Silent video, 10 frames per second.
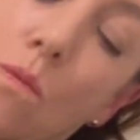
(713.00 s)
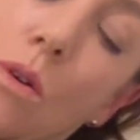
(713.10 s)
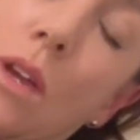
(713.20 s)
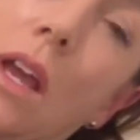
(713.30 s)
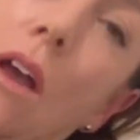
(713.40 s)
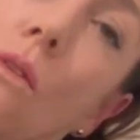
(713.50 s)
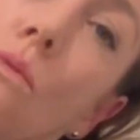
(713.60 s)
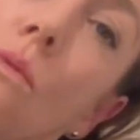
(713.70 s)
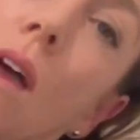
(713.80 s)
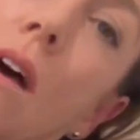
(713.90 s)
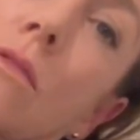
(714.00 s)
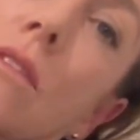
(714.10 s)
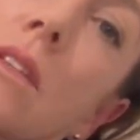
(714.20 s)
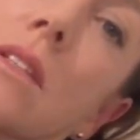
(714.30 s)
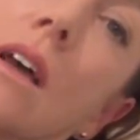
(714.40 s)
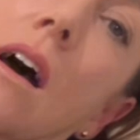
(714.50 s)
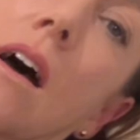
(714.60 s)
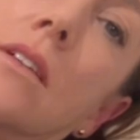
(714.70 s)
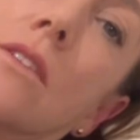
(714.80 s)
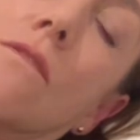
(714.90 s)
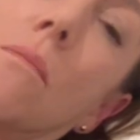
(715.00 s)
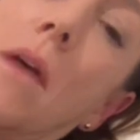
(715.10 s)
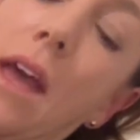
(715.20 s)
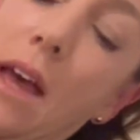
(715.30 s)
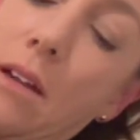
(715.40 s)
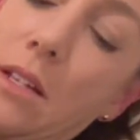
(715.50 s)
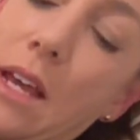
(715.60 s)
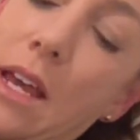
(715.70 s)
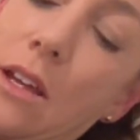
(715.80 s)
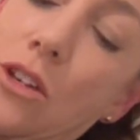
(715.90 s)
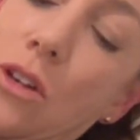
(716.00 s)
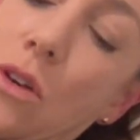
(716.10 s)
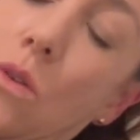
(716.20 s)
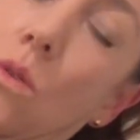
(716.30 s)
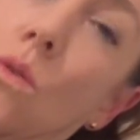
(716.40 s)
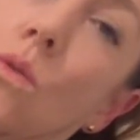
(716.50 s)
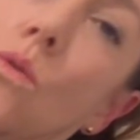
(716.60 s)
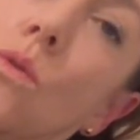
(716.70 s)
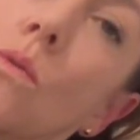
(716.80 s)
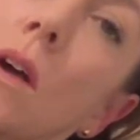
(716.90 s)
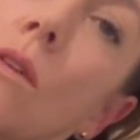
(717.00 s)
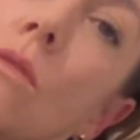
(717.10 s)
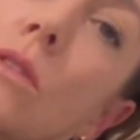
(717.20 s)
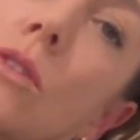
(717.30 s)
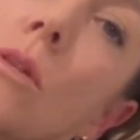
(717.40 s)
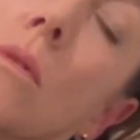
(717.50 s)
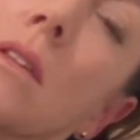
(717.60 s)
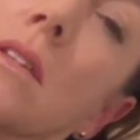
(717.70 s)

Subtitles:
working around the scar, so from the outer edge all the way across the top of the